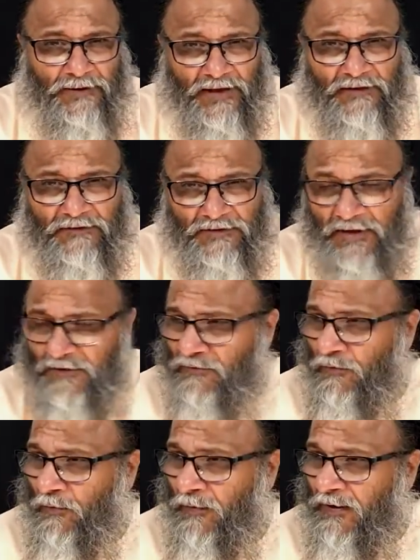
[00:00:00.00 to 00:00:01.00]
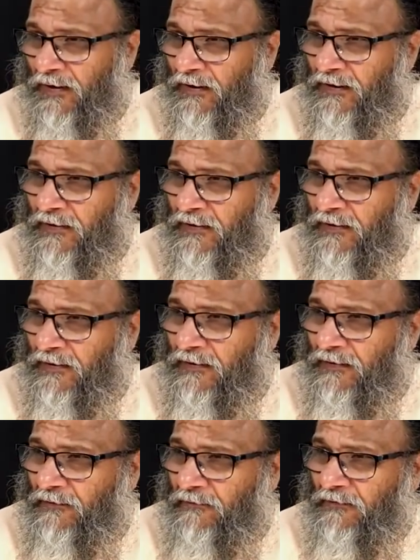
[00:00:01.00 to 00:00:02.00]
take, takes over.
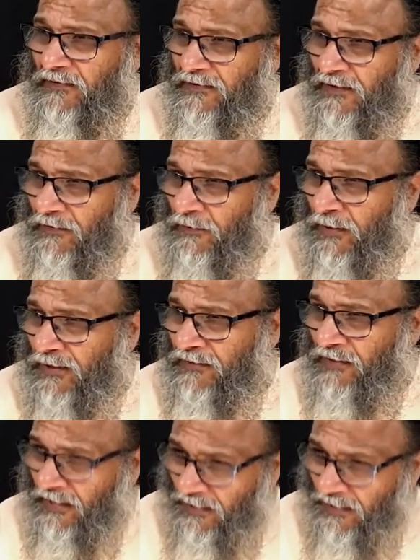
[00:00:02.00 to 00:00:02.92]
Whether you are